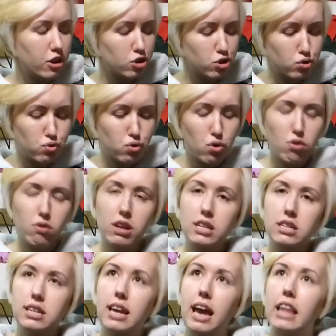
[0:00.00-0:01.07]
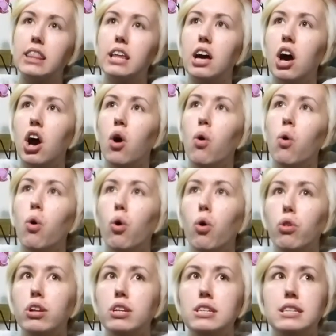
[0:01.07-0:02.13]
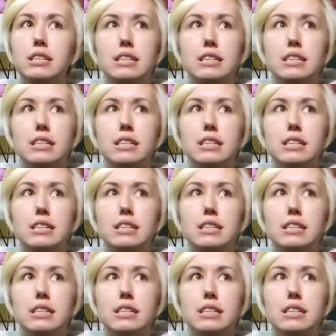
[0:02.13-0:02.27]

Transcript: drawing together all the